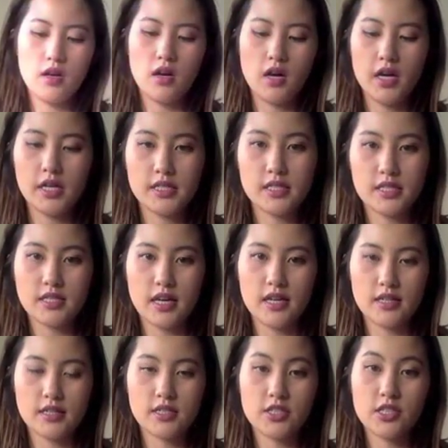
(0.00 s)
I
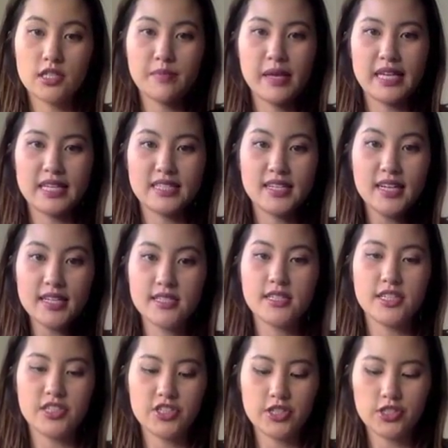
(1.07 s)
decided to just make a tight
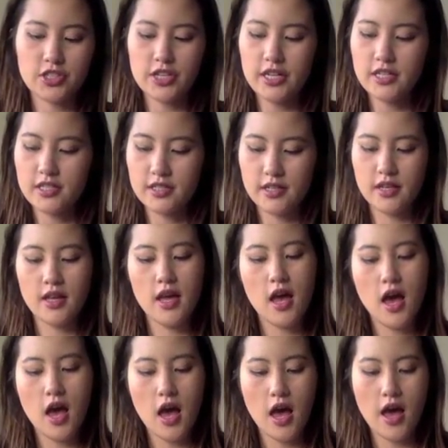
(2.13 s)
t-shirt dress
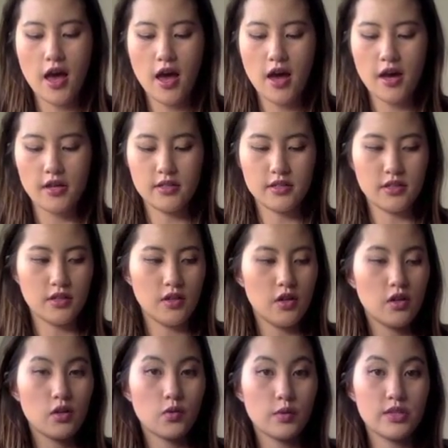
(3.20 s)
and
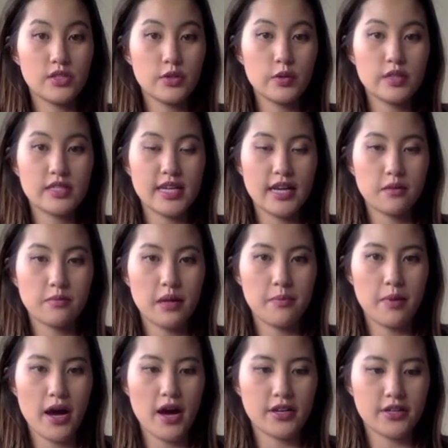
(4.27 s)
reduce down my
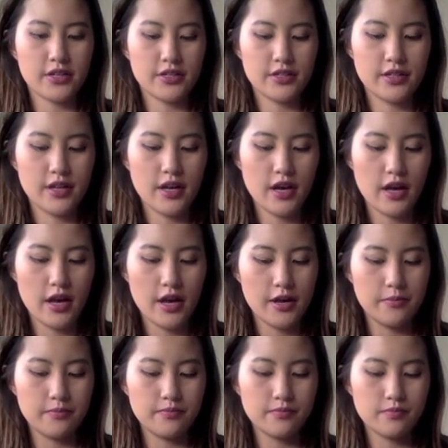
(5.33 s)
pattern
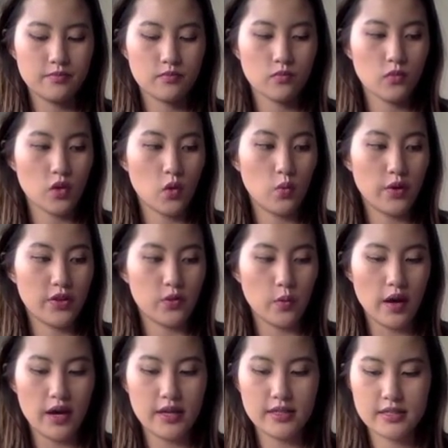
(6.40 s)

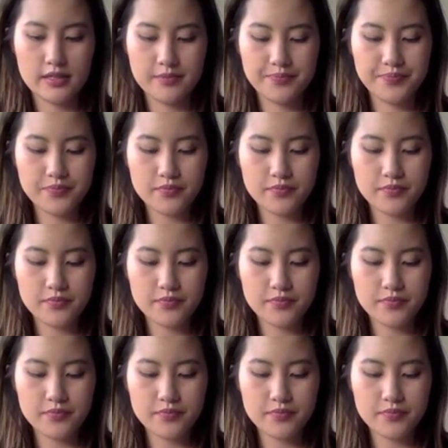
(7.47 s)
width-wise.